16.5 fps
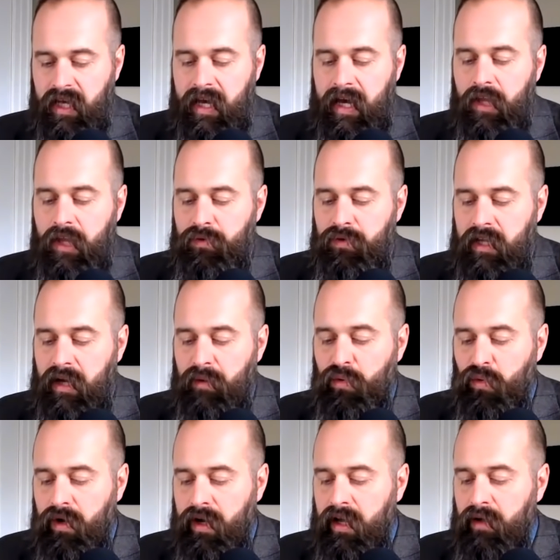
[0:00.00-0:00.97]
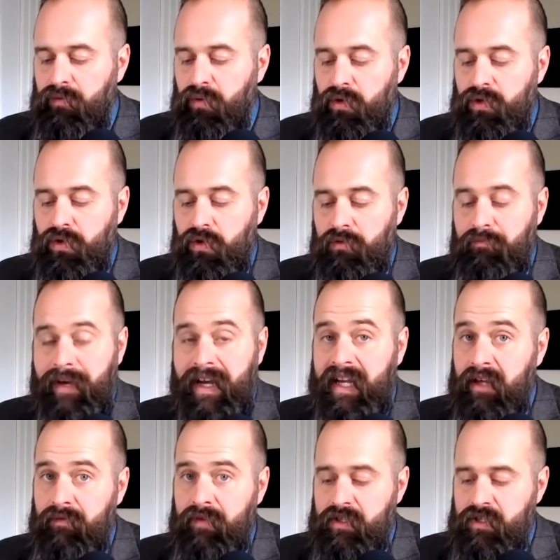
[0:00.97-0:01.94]
Catherine Labouré, foretold
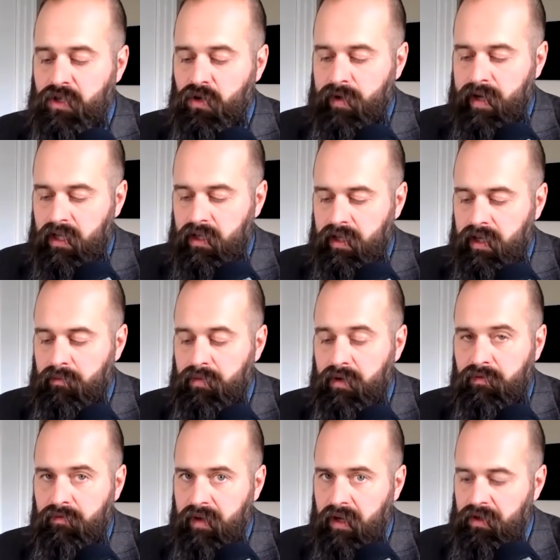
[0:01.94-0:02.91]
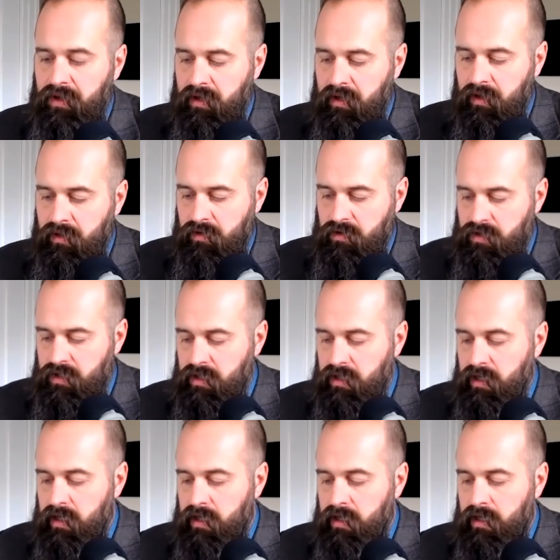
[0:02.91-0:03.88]
many events correctly, but failed on others.
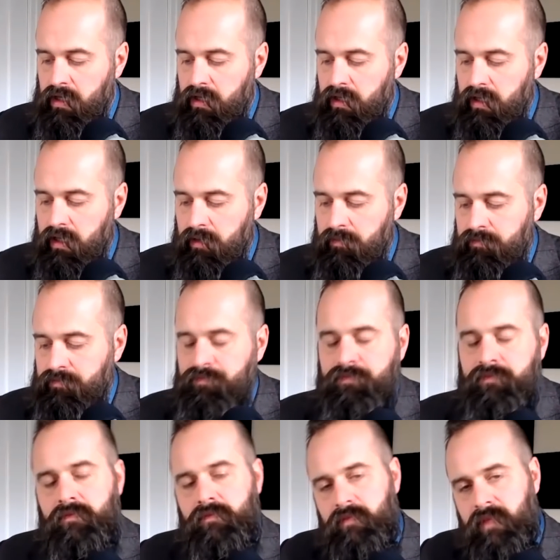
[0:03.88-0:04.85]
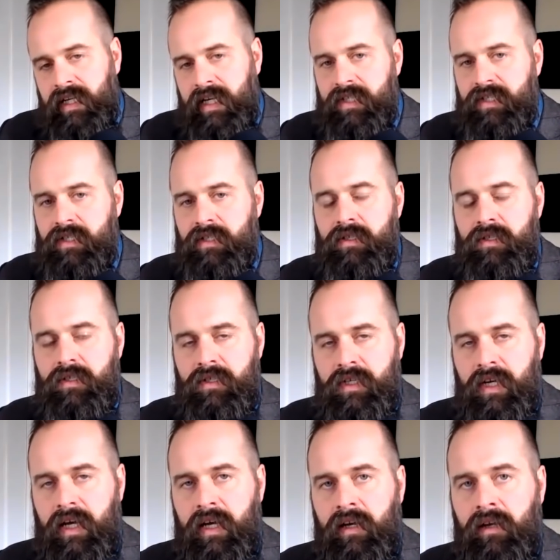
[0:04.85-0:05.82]
In essence,
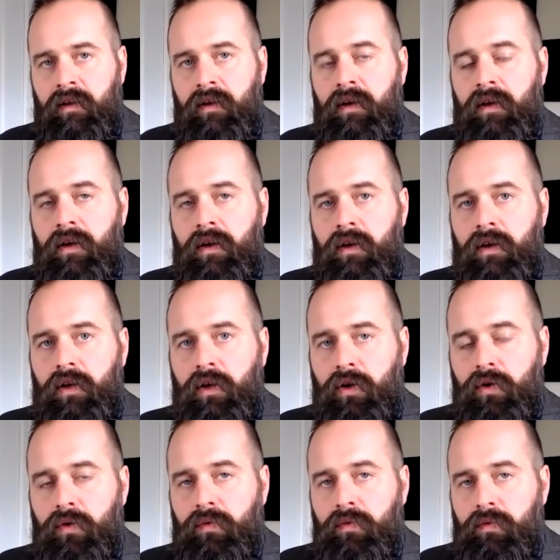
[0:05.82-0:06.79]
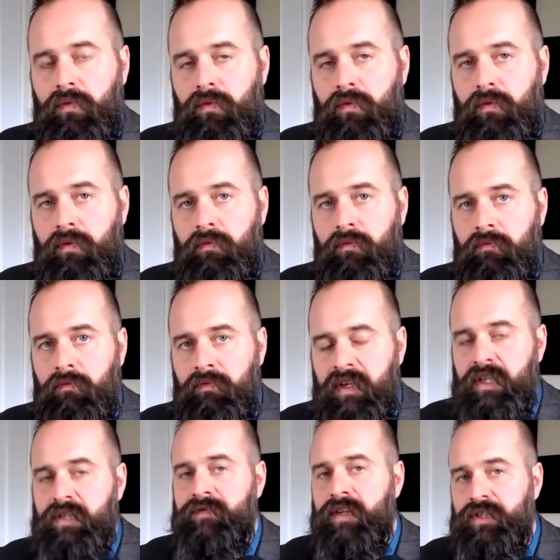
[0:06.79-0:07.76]
saying,
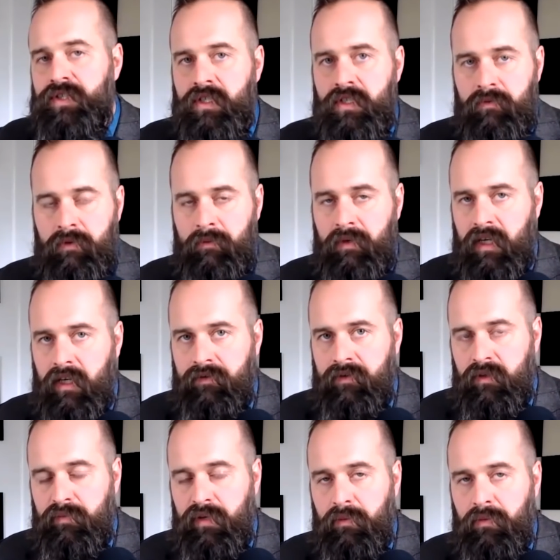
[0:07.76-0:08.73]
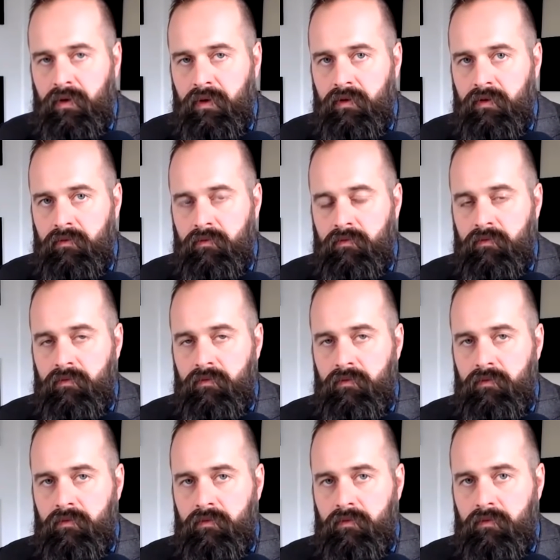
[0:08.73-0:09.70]
these visions may be given to people,
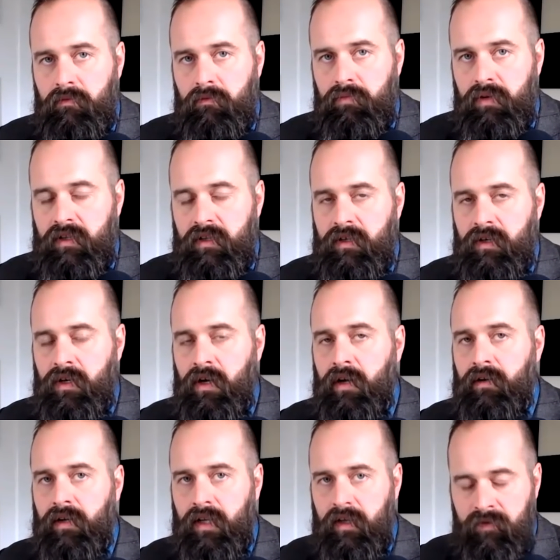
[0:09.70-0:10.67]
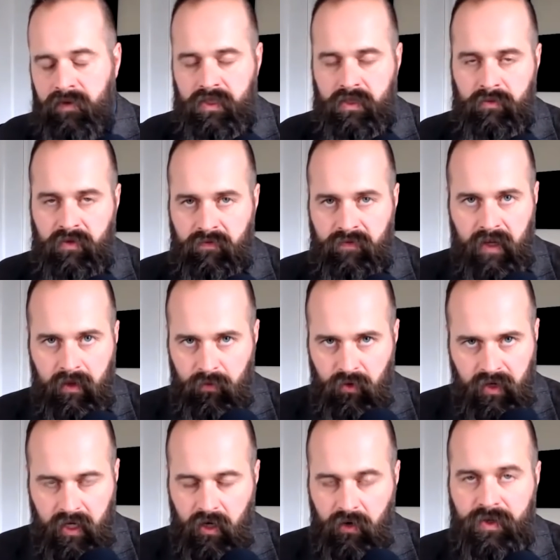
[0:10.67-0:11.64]
but they're not given some
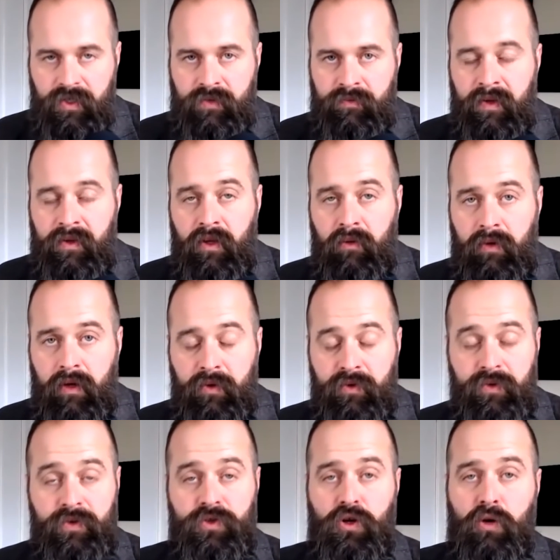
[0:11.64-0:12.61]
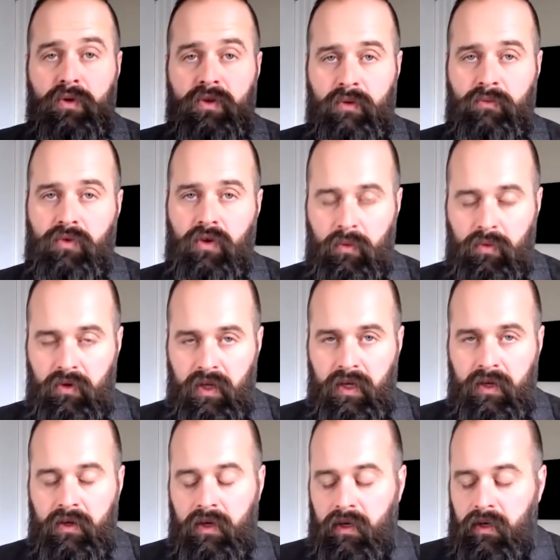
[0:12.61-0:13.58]
infallible charism that they'll be able to interpret them
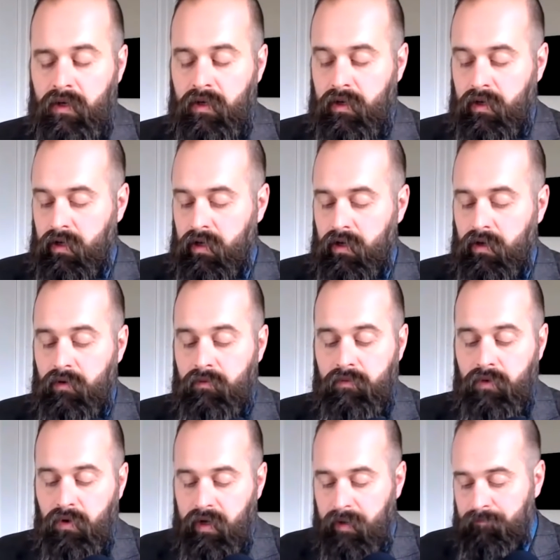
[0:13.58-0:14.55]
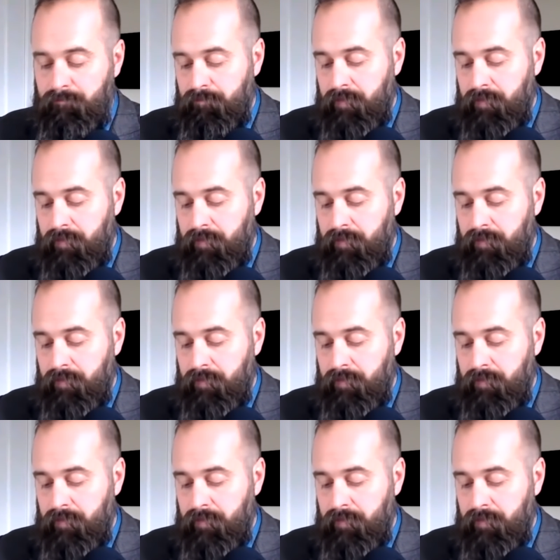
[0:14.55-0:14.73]
properly. Okay.